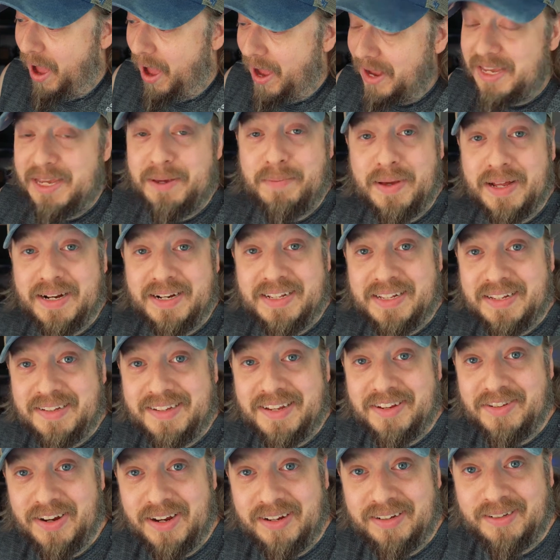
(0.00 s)
I keep getting the
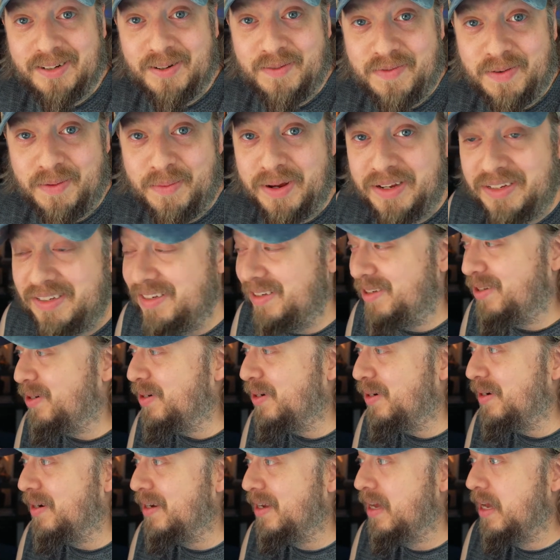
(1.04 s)
suggestion from my
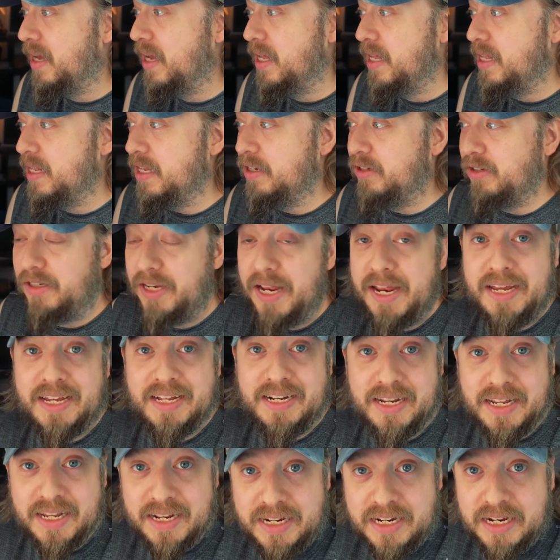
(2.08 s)
sister, did you take an
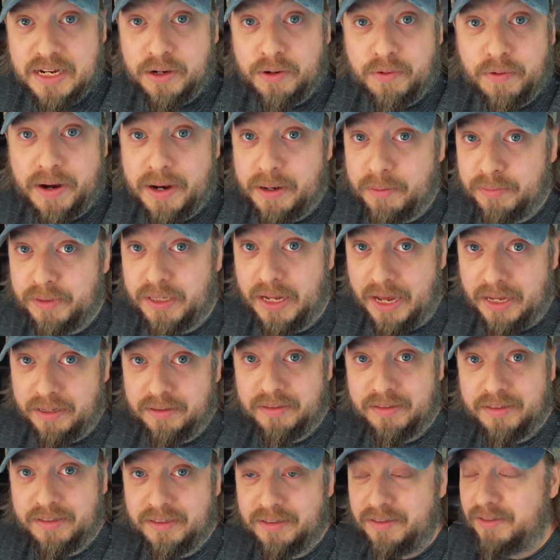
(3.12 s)
Enneagram
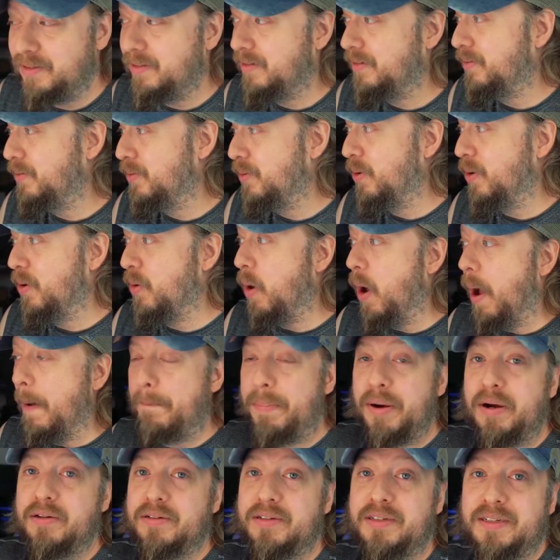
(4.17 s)
test? Or
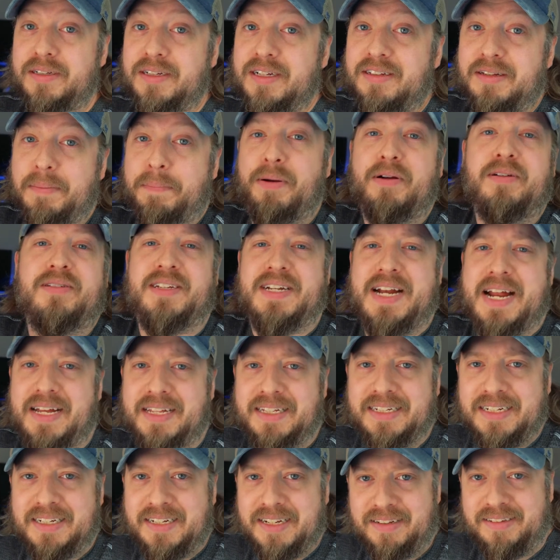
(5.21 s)
it's a
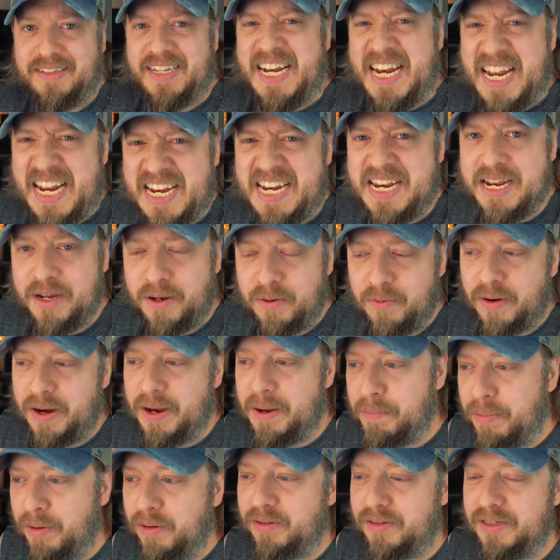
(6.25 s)
personality test, an
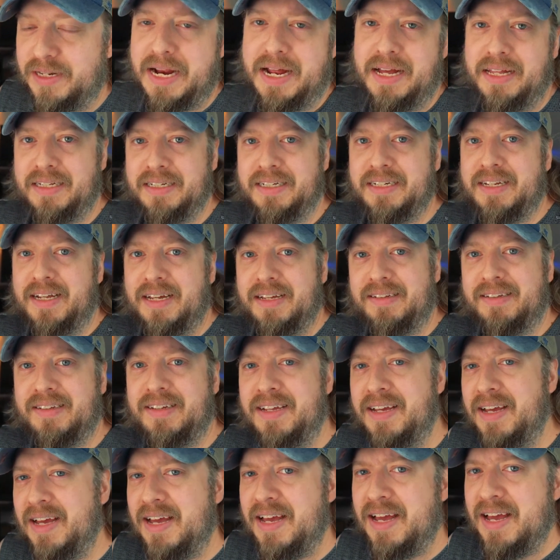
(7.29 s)
Enneagram Personality Test.
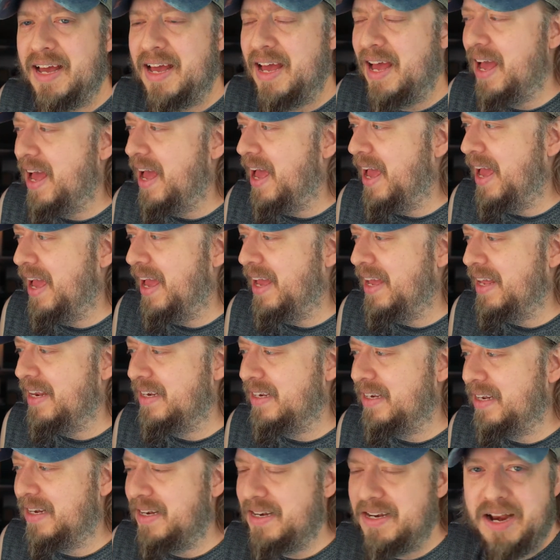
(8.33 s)

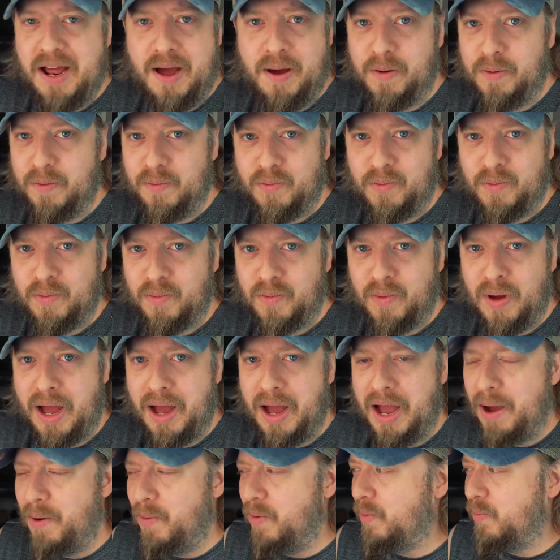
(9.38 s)
And no,
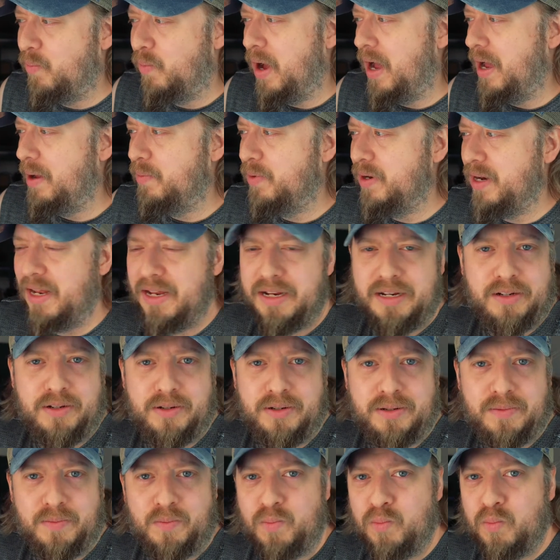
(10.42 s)
when would
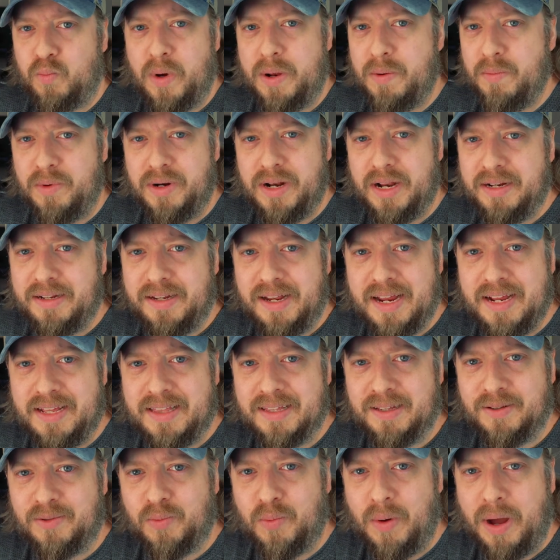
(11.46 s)
I take
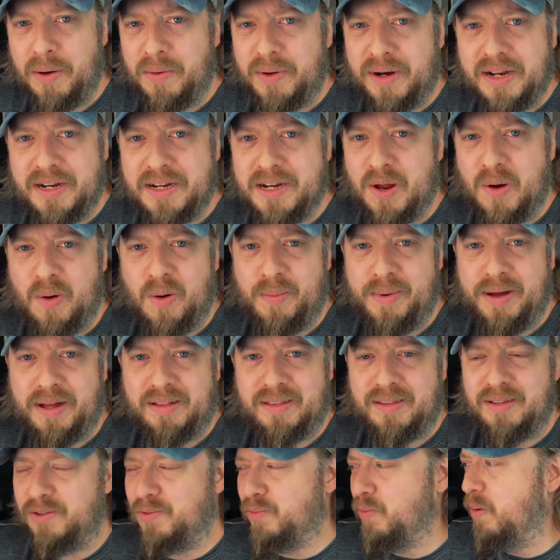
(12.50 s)
this? Why would I know about
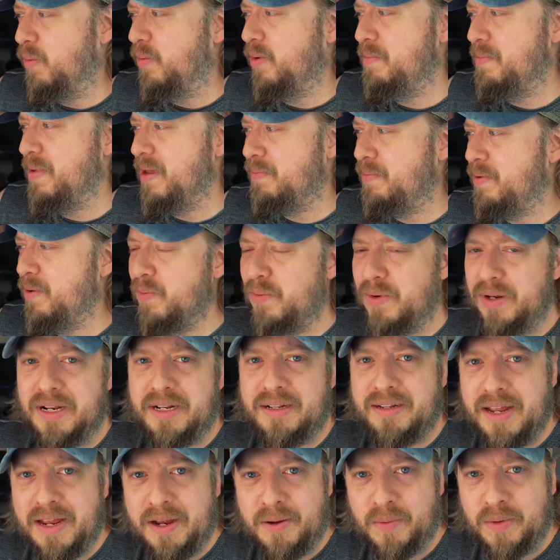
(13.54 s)
this? What would make me want
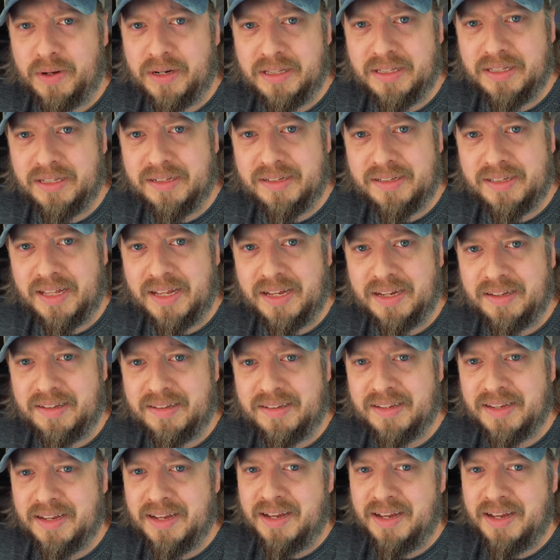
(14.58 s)
to take one of these things?